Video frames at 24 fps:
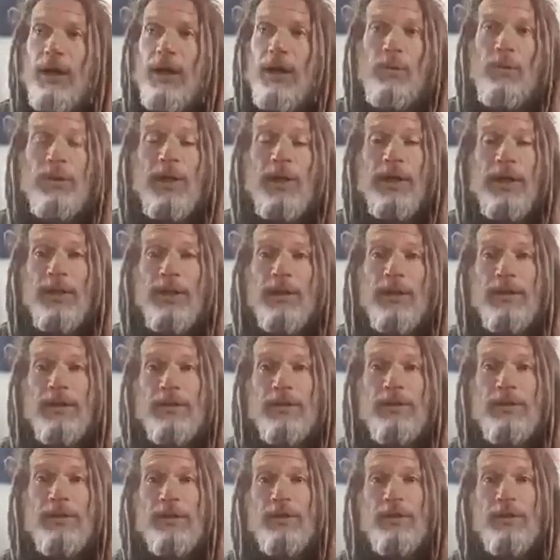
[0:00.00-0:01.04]
I would
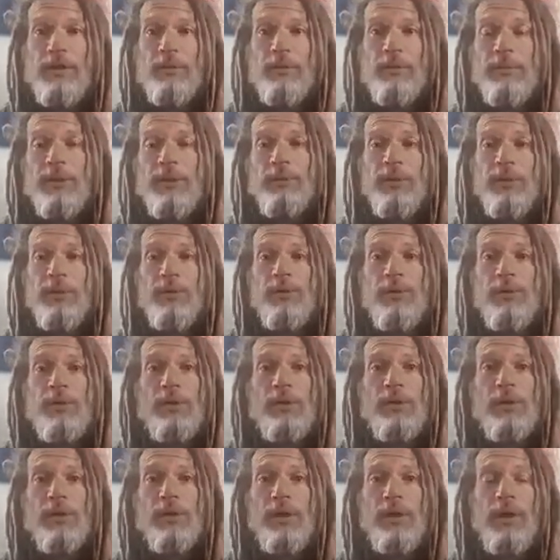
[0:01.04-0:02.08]

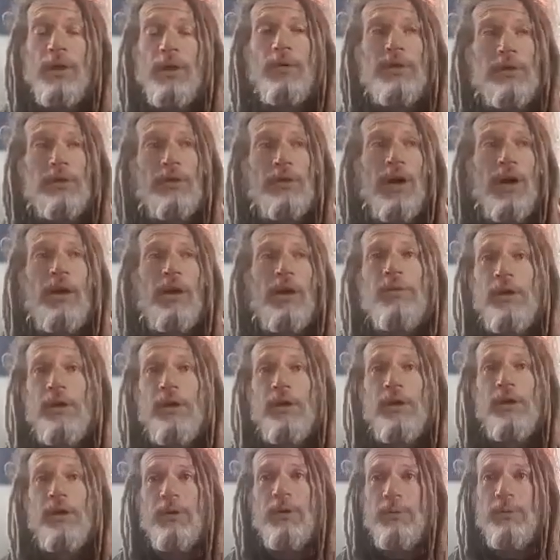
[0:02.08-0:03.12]
I would offer to
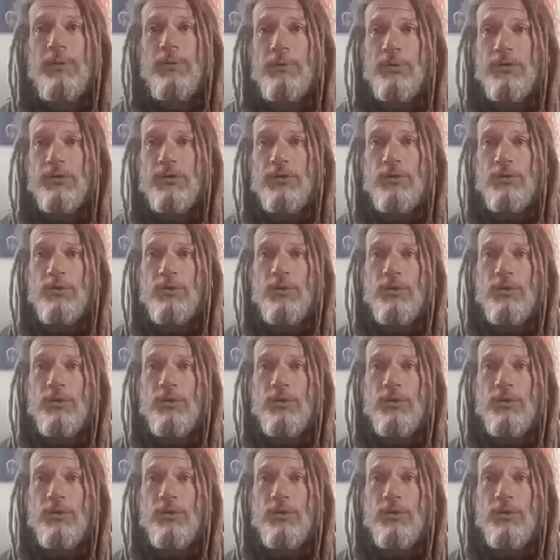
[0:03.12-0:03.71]
people to